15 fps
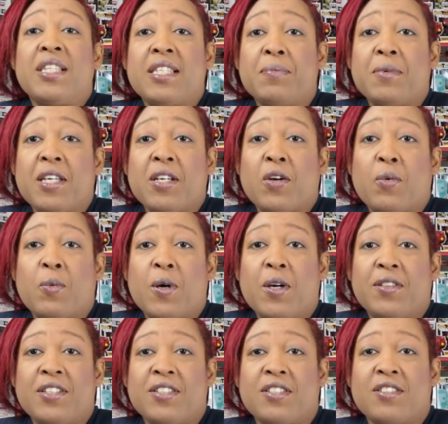up, Geeker
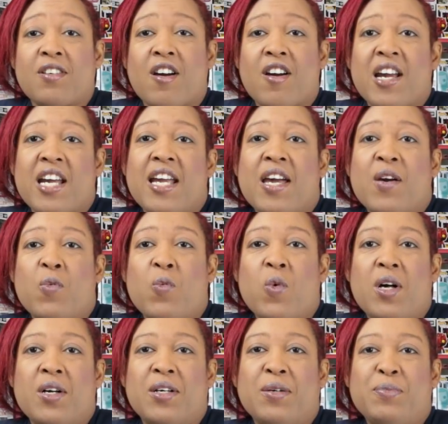World? This is Ari, and
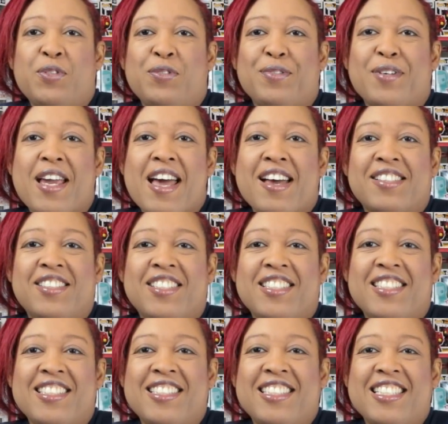welcome to
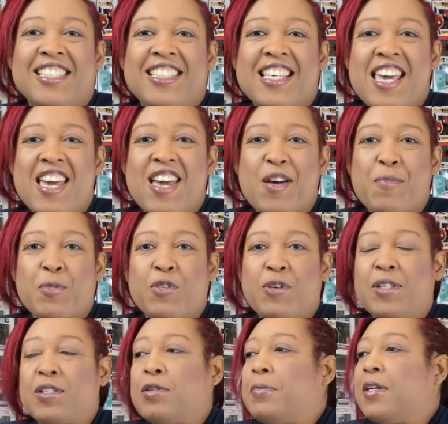Reactions. Today, I'm
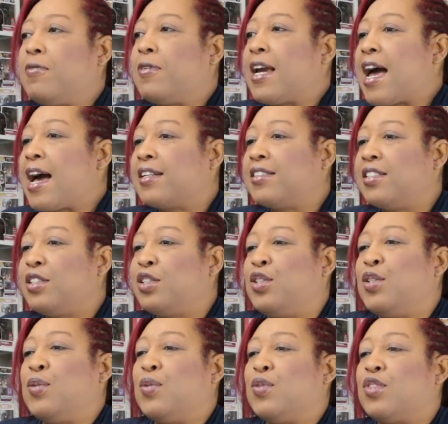going to be reacting
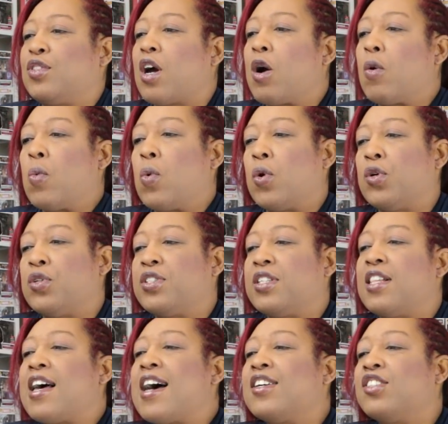to Star Wars
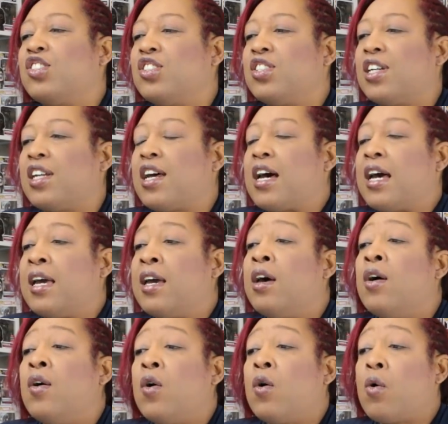The Last Jedi
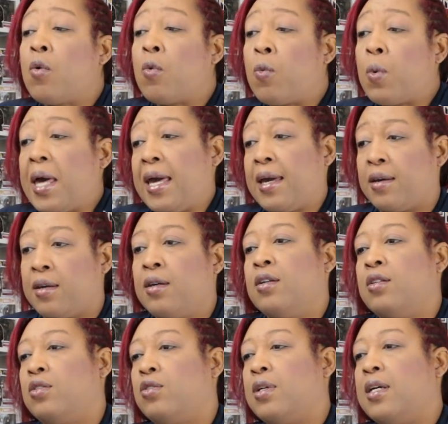Awake
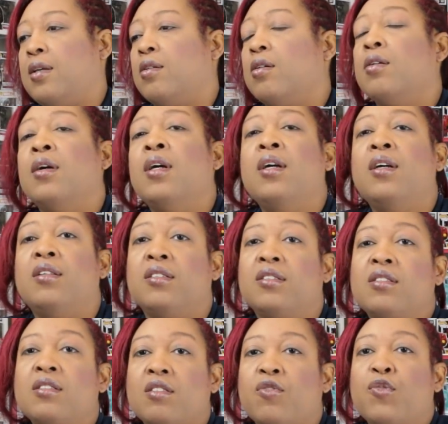trailer. And
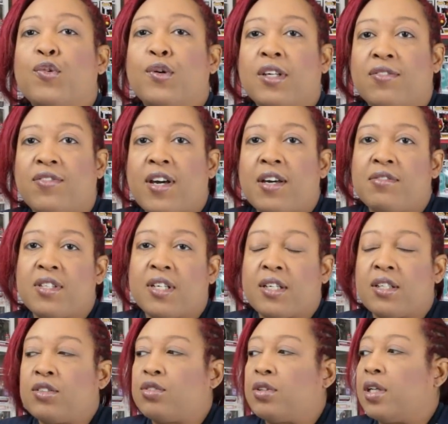this is a
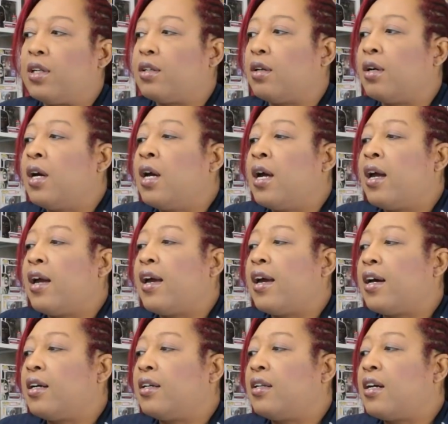45-second trailer,
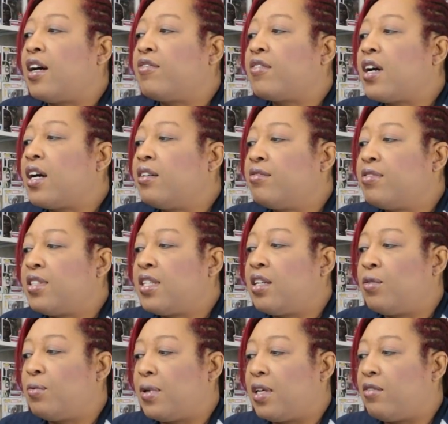and I've kind of
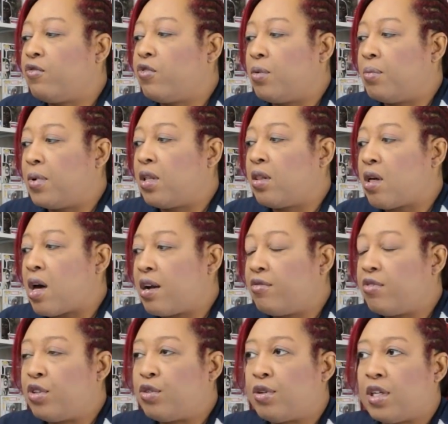stayed away from a lot
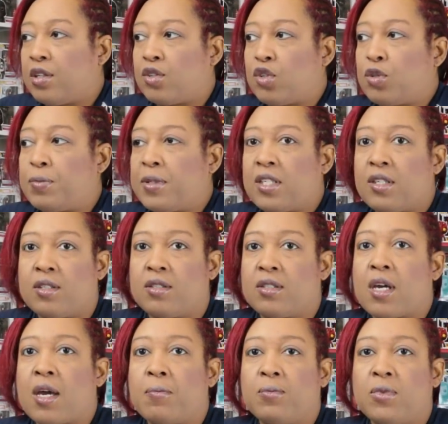of the trailers because
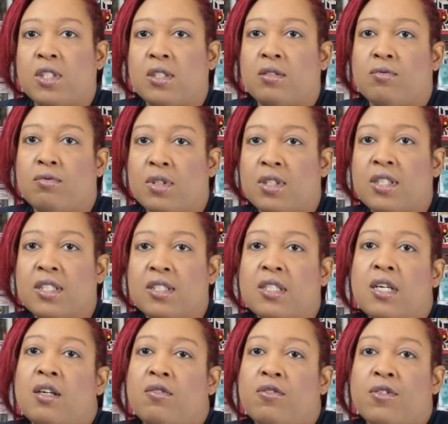I'm just really
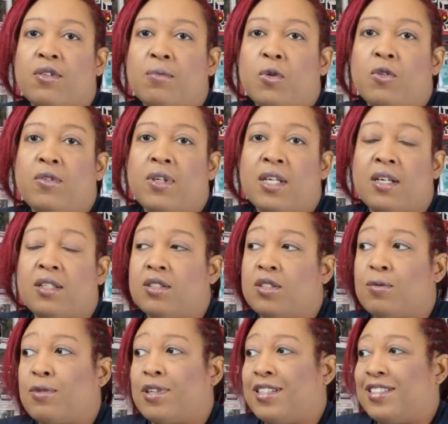excited for the movie, and I
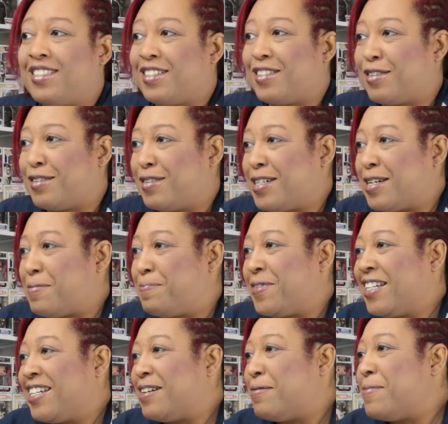just wanted to hurry up
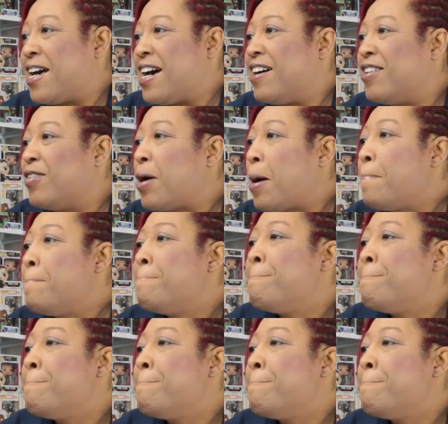and come out.